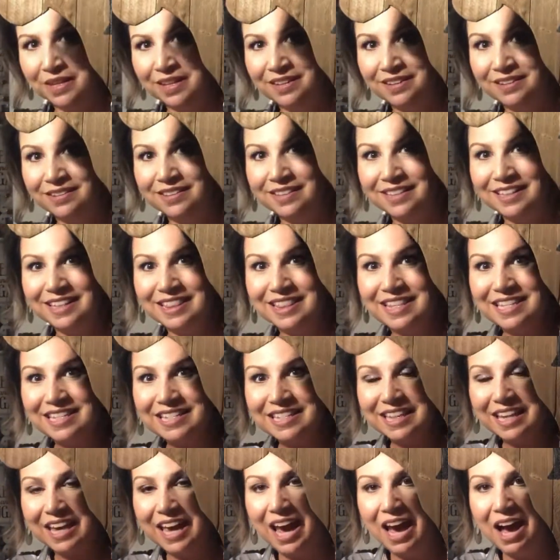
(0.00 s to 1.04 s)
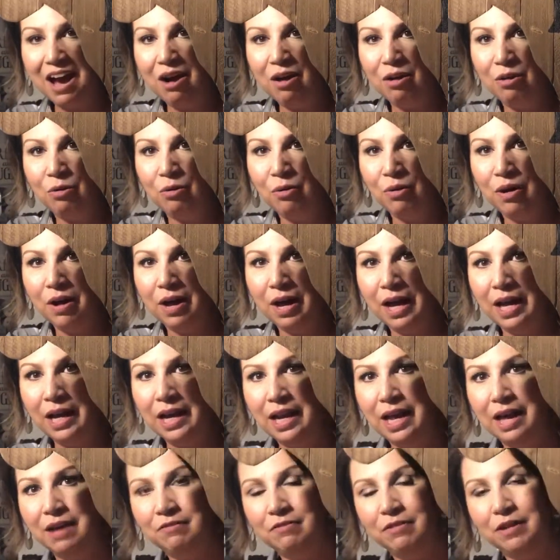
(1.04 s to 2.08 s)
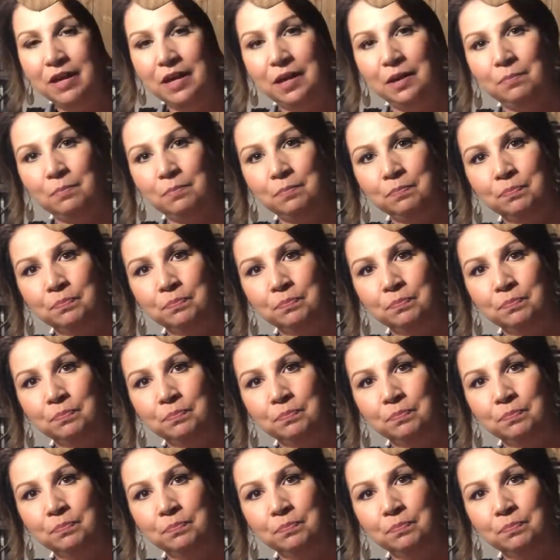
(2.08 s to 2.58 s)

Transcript: Look at this cow. I love him.